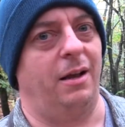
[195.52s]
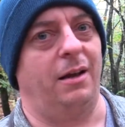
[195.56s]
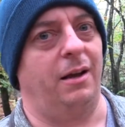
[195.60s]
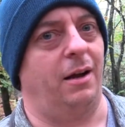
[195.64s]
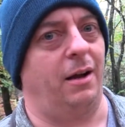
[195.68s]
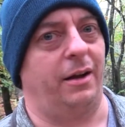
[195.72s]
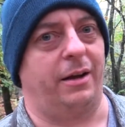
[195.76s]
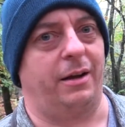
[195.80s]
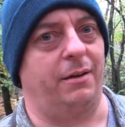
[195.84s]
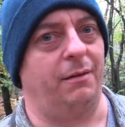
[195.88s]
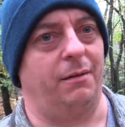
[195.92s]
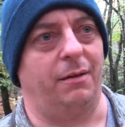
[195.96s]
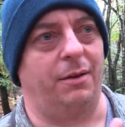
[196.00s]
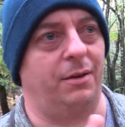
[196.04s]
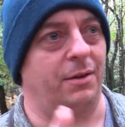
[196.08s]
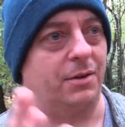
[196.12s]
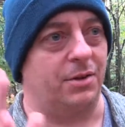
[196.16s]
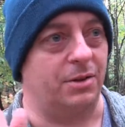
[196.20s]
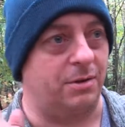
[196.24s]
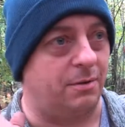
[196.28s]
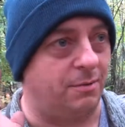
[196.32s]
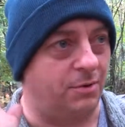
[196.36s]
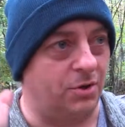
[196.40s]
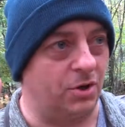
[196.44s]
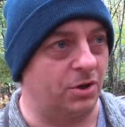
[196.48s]
I,
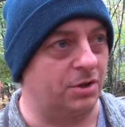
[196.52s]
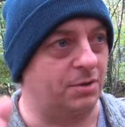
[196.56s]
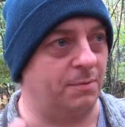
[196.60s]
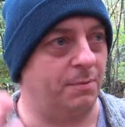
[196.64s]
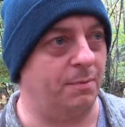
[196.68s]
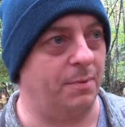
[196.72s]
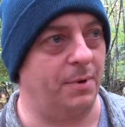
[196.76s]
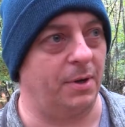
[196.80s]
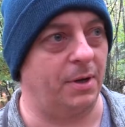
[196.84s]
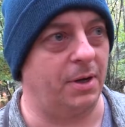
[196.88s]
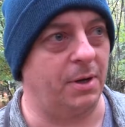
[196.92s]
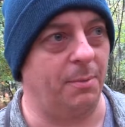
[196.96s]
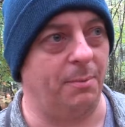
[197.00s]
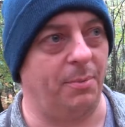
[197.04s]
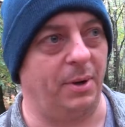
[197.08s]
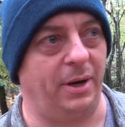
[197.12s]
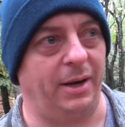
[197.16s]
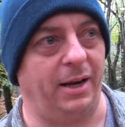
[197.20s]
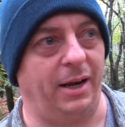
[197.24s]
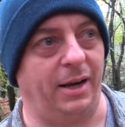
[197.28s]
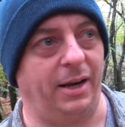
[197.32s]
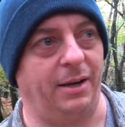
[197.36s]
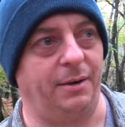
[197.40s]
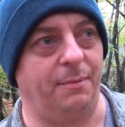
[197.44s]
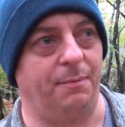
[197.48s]
it just
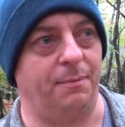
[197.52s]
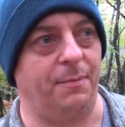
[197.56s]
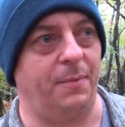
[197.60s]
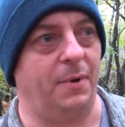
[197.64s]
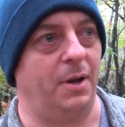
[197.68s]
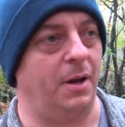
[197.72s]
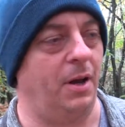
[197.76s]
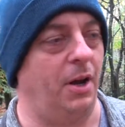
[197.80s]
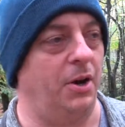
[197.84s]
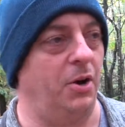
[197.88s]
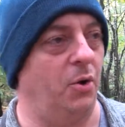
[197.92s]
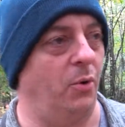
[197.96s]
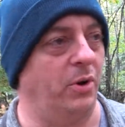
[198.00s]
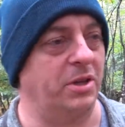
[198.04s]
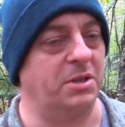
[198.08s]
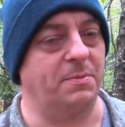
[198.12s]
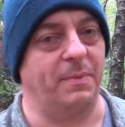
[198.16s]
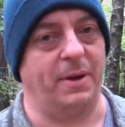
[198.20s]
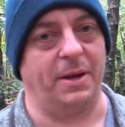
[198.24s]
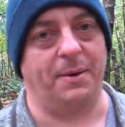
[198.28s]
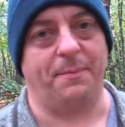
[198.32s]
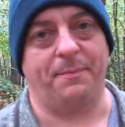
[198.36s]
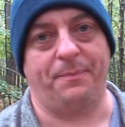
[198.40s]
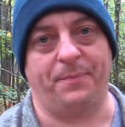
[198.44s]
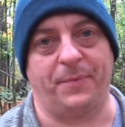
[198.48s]
completely annoys
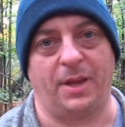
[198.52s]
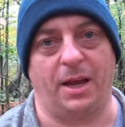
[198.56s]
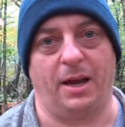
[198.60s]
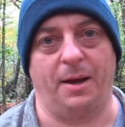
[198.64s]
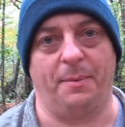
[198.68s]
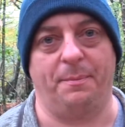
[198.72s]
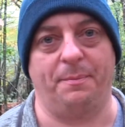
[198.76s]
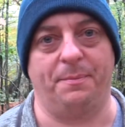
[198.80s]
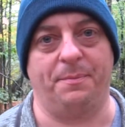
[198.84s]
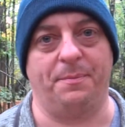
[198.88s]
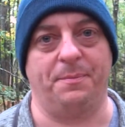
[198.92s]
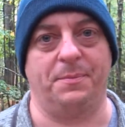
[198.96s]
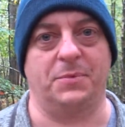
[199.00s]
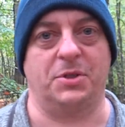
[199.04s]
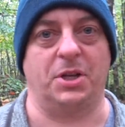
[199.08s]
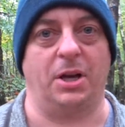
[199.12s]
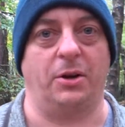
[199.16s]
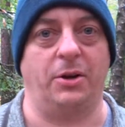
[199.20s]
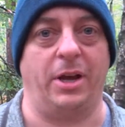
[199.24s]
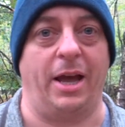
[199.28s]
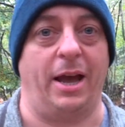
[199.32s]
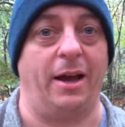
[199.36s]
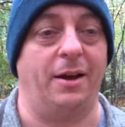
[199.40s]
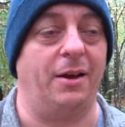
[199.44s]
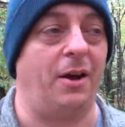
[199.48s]
me. Um, so
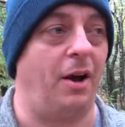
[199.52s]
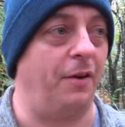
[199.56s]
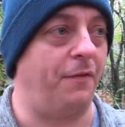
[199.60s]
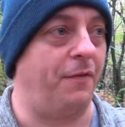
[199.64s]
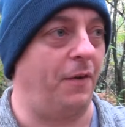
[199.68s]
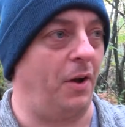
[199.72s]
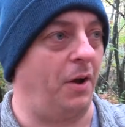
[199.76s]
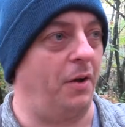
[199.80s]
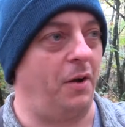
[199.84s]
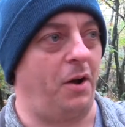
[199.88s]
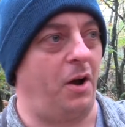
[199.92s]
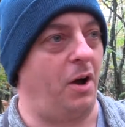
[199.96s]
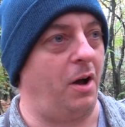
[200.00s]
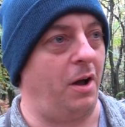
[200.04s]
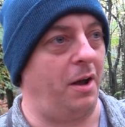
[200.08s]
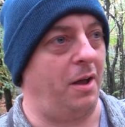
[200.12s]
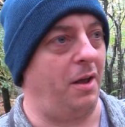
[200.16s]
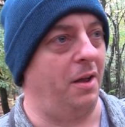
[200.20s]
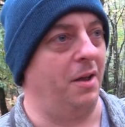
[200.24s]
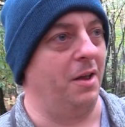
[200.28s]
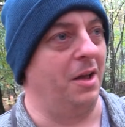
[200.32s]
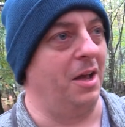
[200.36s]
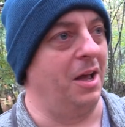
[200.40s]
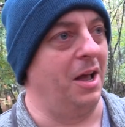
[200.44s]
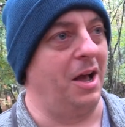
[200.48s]
yeah, I,
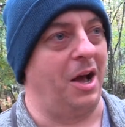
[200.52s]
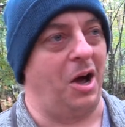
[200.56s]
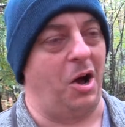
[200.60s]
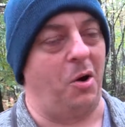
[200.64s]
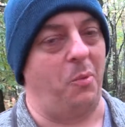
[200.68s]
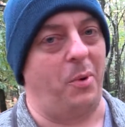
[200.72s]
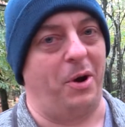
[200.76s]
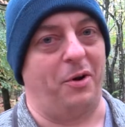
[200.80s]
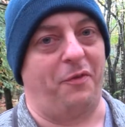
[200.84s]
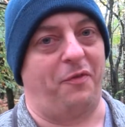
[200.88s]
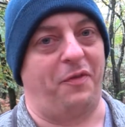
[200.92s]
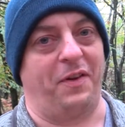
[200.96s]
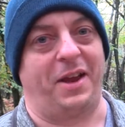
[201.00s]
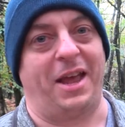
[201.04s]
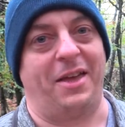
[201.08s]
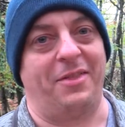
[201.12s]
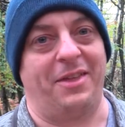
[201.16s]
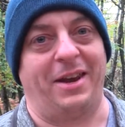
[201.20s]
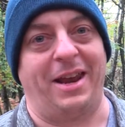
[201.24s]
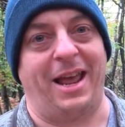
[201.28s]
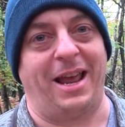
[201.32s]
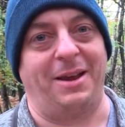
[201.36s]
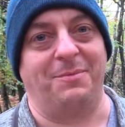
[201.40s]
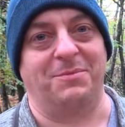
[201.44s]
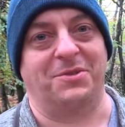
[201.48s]
I will forget
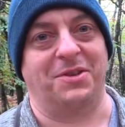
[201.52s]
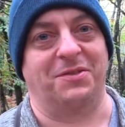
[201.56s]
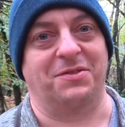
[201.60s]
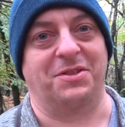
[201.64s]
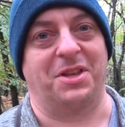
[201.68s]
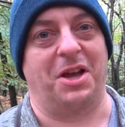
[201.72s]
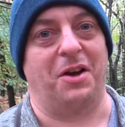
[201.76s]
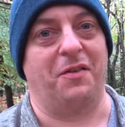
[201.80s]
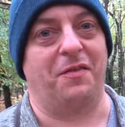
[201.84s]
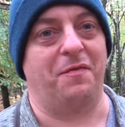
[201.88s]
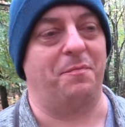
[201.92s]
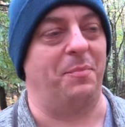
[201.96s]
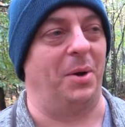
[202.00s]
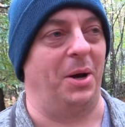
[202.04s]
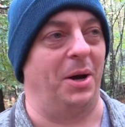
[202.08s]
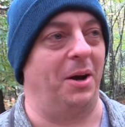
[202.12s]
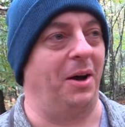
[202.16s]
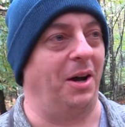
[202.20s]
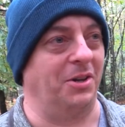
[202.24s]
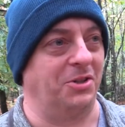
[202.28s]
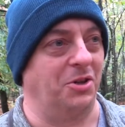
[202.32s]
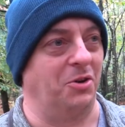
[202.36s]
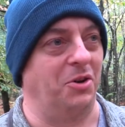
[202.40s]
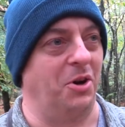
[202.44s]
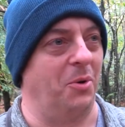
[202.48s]
the names of stuff,
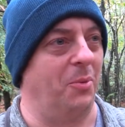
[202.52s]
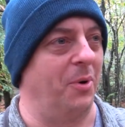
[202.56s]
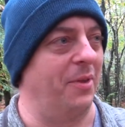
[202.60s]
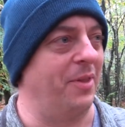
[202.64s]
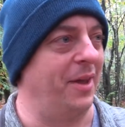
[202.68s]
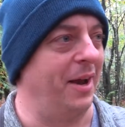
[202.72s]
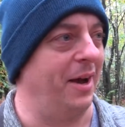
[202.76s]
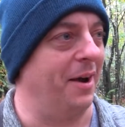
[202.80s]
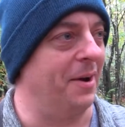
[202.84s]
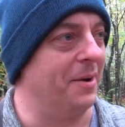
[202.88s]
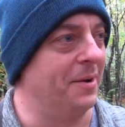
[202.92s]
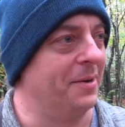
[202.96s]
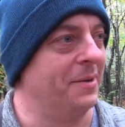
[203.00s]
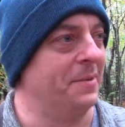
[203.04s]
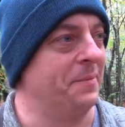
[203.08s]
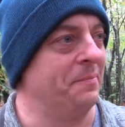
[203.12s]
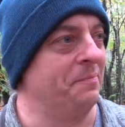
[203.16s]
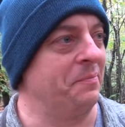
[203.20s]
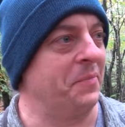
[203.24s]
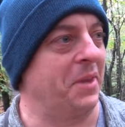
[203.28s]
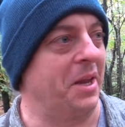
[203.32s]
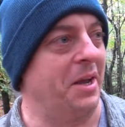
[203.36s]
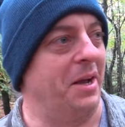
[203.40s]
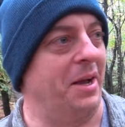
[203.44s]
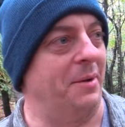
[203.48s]
but I do know what they are.
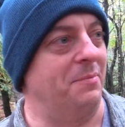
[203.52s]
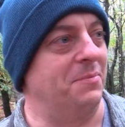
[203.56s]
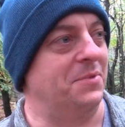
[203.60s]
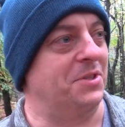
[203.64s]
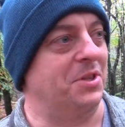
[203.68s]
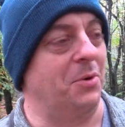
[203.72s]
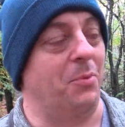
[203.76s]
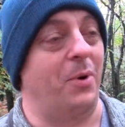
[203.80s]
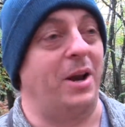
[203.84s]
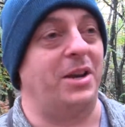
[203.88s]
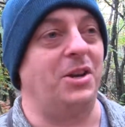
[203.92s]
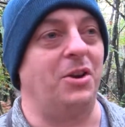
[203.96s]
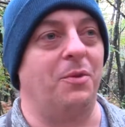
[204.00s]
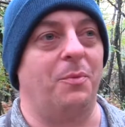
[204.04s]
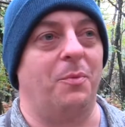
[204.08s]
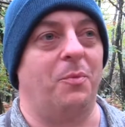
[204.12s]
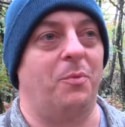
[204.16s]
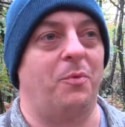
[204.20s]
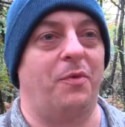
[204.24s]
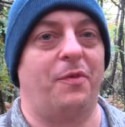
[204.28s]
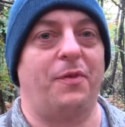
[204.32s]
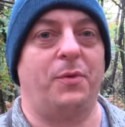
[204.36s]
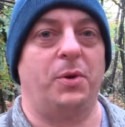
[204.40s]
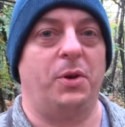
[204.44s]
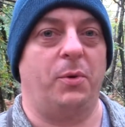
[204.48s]
Um, so when you
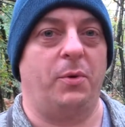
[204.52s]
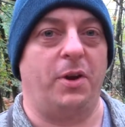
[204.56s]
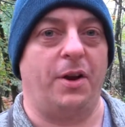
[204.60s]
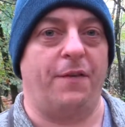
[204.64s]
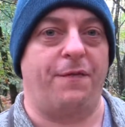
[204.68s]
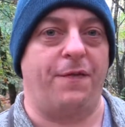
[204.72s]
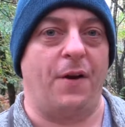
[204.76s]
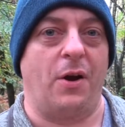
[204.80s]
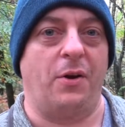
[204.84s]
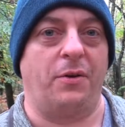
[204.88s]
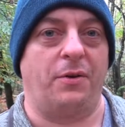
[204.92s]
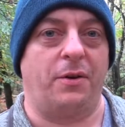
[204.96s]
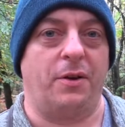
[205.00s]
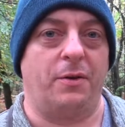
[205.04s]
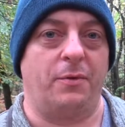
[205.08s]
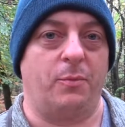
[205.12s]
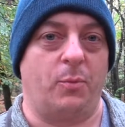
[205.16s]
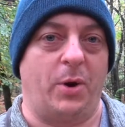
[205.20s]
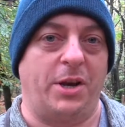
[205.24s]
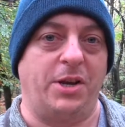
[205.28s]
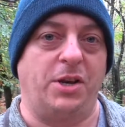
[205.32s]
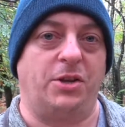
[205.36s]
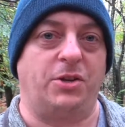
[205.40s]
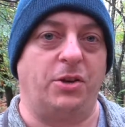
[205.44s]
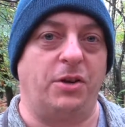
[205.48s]
your fo
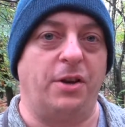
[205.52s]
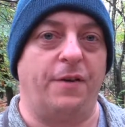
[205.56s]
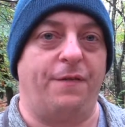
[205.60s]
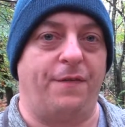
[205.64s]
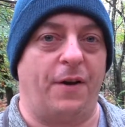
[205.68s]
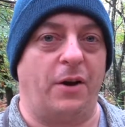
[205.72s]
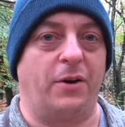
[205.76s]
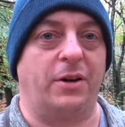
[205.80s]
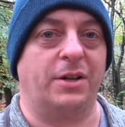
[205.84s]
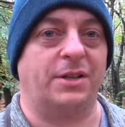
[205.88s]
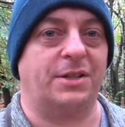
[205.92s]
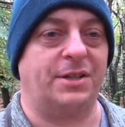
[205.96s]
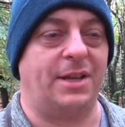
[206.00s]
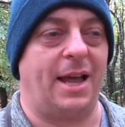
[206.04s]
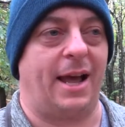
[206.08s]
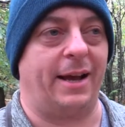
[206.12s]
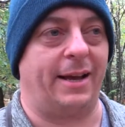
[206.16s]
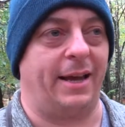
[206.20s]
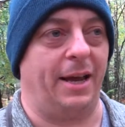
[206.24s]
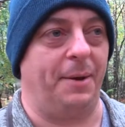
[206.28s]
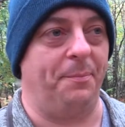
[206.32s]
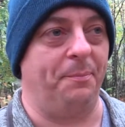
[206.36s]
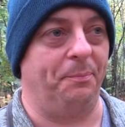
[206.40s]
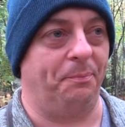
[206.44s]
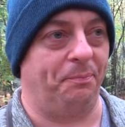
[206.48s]
when you do your focus
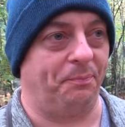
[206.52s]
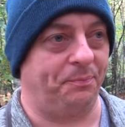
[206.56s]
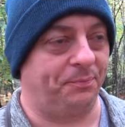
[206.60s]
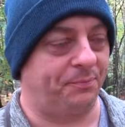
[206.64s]
stacking,